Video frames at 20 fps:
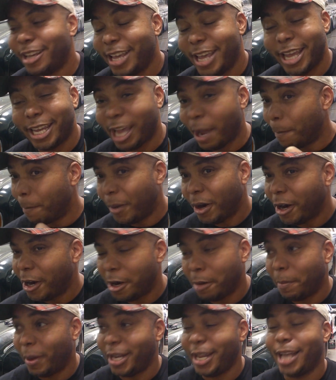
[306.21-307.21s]
It can
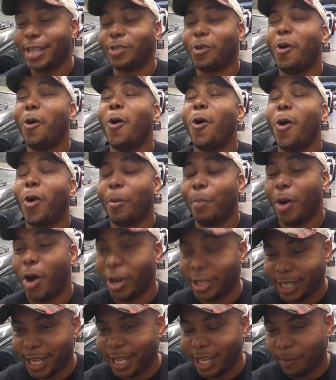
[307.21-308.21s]
burn, but it has horrible
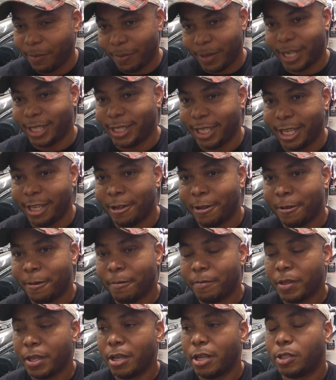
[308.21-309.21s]
octane capability.
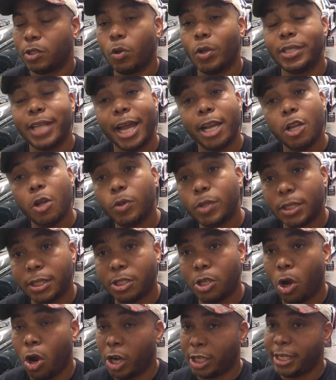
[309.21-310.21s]
So it
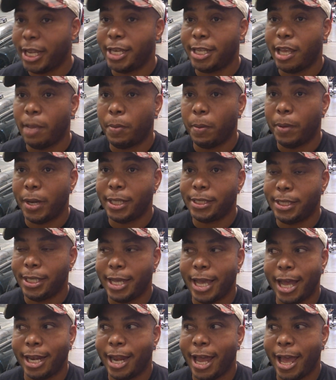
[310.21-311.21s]
dilutes your octane
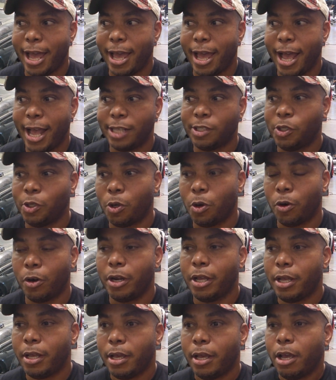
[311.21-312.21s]
capability and has
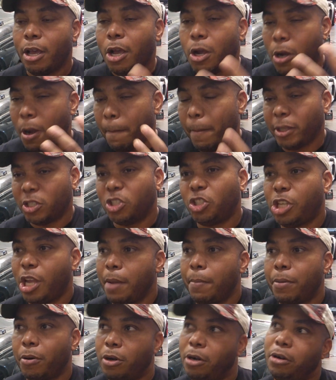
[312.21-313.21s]
your combustion
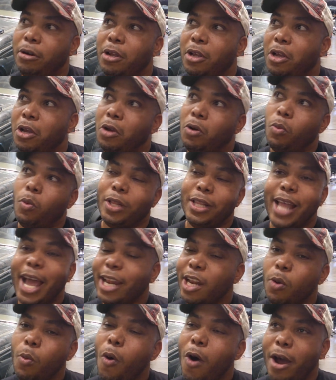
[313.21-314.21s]
chamber with
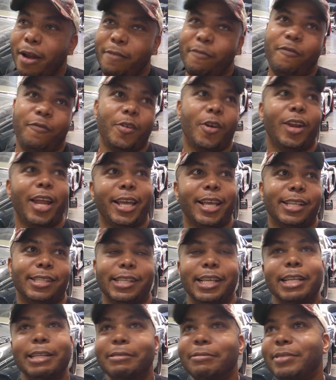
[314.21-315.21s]
91 feel like
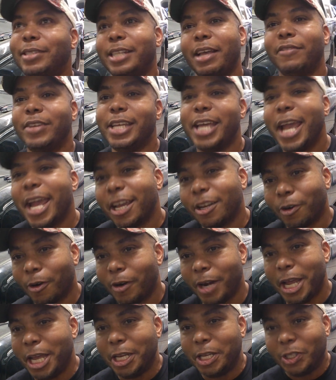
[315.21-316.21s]
it's in 78
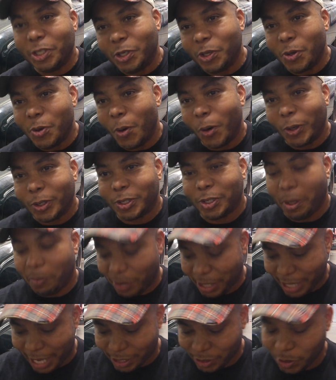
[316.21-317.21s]
or 82 or
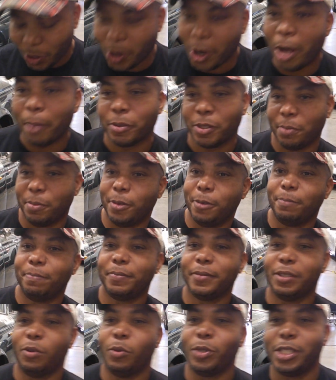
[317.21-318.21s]
something that's not optimal,
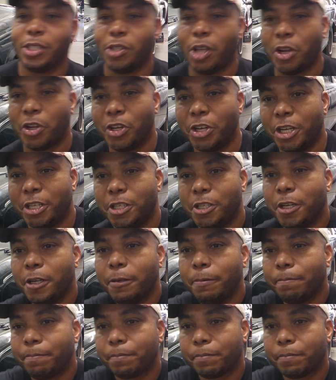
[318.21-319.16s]
which is not good, you know?